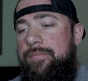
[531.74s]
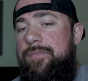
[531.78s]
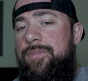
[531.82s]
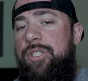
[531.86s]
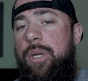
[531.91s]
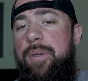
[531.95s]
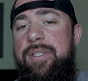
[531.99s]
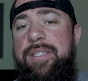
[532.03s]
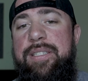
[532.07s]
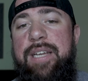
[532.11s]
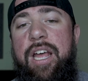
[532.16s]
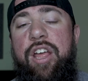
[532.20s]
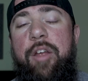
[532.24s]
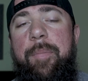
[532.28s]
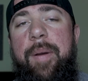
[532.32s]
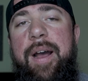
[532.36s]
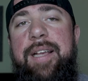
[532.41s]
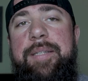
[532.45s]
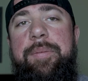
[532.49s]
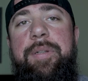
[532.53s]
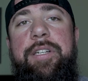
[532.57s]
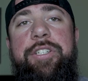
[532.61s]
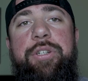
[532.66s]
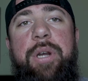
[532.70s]
So it's entirely
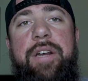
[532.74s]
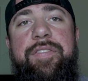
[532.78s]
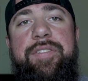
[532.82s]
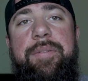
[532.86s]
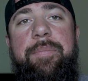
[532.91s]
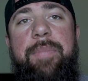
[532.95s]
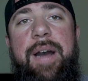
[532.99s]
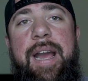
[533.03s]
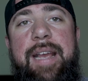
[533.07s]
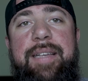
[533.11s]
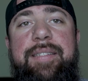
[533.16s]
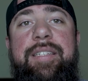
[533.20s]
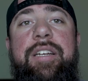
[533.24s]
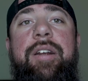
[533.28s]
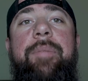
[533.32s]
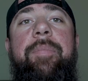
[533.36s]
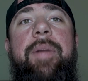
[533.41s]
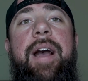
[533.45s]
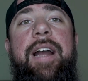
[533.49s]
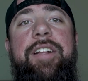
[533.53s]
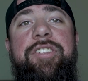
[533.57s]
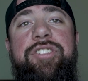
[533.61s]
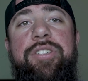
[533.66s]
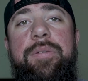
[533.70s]
possible I do have some bias here.
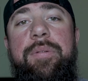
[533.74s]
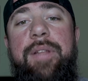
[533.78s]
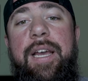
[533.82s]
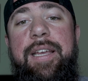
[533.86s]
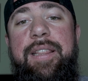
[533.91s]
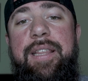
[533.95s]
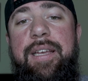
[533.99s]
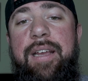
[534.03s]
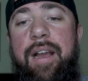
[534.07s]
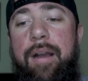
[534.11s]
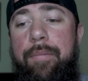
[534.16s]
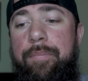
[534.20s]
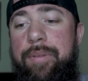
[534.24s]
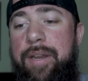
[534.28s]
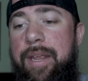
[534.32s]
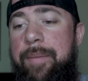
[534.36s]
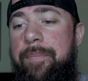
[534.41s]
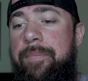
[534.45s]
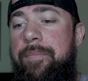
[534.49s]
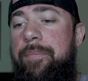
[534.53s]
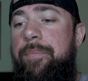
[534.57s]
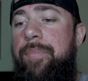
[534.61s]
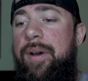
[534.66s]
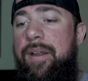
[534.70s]
I do like the company,
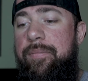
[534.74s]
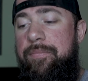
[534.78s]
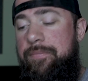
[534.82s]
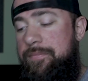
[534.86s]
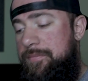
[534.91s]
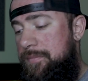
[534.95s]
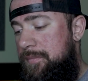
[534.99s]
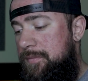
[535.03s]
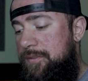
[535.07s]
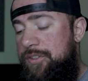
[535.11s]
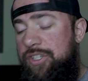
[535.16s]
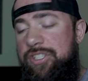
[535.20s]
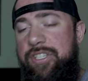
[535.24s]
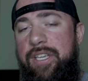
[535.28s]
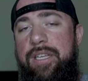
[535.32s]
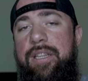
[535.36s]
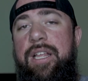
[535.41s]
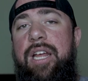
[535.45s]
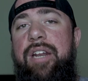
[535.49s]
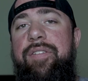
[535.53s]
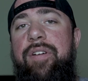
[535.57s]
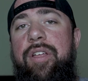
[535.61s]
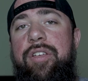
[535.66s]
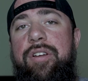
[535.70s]
but just like a
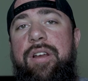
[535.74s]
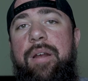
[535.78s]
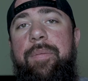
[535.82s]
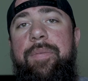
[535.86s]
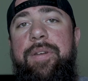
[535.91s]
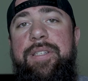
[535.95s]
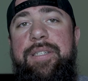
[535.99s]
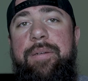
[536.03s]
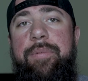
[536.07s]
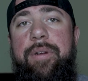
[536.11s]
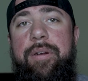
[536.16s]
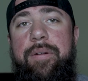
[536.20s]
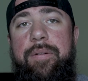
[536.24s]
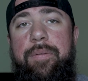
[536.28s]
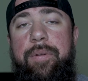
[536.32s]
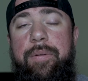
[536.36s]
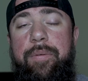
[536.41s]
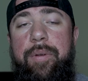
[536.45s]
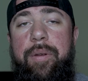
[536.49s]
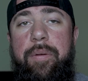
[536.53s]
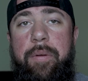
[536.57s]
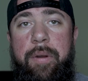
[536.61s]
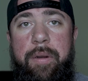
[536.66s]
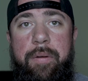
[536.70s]
lot of other companies that we
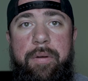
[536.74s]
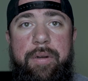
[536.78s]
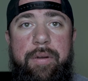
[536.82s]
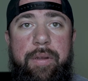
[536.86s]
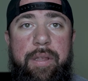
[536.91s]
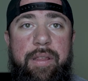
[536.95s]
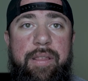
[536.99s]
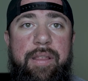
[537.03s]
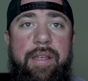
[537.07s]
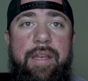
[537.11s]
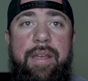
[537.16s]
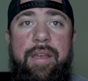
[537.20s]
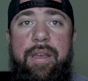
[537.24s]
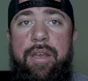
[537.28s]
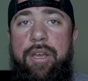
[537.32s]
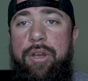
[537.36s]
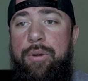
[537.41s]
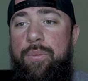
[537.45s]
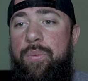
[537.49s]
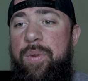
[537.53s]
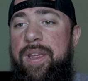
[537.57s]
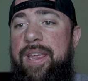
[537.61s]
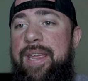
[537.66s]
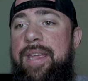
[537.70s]
work with,
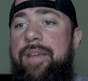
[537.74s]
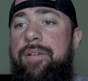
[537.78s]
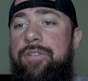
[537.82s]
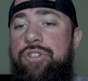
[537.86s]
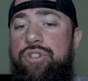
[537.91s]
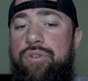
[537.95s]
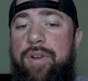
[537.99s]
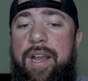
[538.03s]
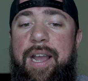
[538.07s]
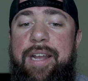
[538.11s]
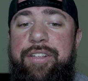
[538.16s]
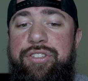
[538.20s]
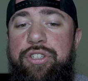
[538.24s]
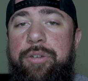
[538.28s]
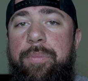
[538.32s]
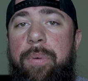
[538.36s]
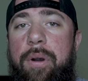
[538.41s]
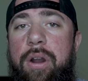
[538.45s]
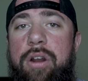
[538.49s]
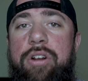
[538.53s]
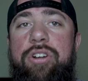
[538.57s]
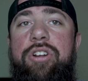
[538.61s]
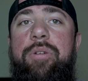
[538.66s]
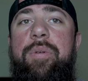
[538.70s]
we try to
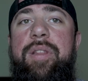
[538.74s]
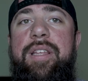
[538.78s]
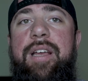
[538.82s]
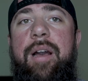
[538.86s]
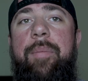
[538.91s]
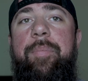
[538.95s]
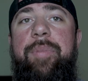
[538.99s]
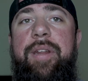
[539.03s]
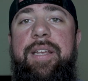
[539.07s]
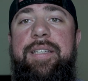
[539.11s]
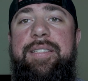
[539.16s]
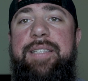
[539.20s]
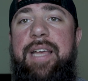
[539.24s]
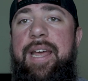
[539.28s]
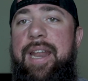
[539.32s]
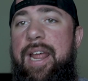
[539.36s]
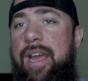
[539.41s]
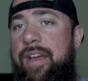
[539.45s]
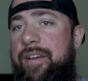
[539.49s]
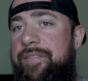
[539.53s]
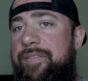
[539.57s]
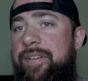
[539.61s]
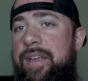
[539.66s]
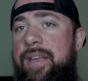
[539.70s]
partner with companies that
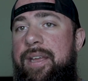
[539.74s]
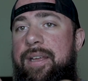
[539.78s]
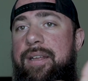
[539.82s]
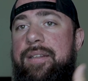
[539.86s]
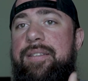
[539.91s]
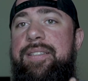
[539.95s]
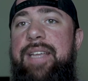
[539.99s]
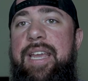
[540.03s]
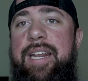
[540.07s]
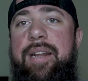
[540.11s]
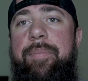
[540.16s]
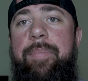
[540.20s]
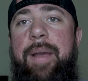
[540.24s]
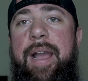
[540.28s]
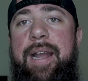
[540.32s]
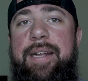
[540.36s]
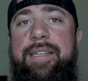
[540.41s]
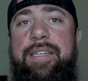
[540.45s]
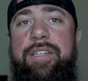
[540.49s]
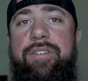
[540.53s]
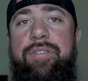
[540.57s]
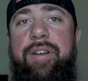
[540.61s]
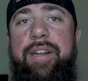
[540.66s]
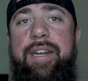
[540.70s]
have
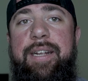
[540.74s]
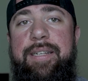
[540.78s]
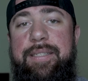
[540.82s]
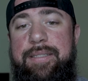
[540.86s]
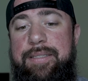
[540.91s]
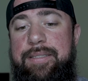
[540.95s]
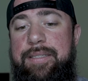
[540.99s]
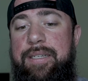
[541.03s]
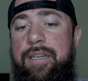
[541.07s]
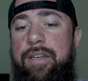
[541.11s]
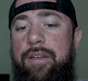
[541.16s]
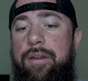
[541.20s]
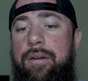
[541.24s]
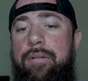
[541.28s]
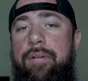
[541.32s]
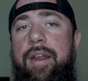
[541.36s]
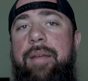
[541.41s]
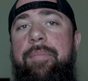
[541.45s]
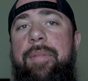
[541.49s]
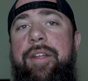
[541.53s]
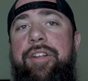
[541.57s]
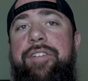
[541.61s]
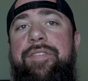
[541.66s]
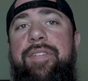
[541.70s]
data-backed ingredients,
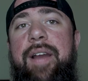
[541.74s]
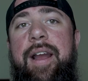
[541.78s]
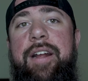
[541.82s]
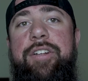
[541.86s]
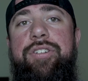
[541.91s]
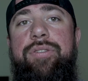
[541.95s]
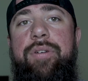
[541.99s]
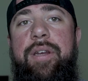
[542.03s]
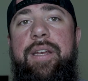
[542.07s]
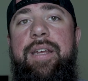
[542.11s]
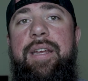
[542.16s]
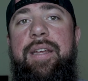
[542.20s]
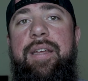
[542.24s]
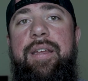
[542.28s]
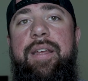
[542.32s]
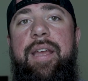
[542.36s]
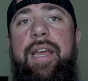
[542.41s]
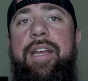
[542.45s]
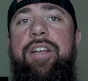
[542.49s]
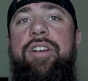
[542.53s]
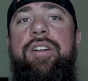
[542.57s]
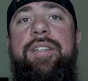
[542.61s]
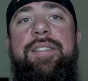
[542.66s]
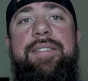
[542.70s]
great manufacturing,
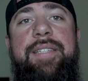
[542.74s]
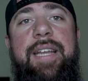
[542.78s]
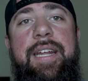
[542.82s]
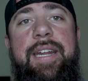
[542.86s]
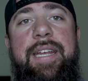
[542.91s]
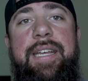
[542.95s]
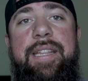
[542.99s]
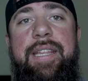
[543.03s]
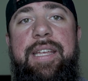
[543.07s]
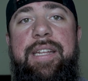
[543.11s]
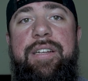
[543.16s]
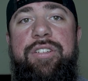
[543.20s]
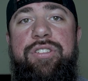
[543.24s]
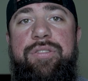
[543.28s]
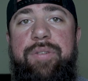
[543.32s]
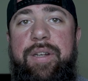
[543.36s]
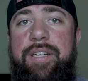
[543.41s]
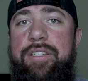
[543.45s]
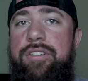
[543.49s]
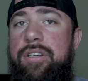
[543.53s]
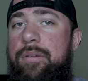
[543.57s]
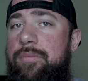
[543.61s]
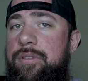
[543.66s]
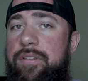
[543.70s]
and good standing in the industry
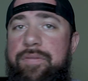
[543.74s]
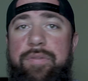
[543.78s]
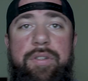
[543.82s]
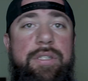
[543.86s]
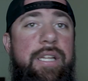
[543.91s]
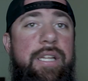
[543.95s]
in terms of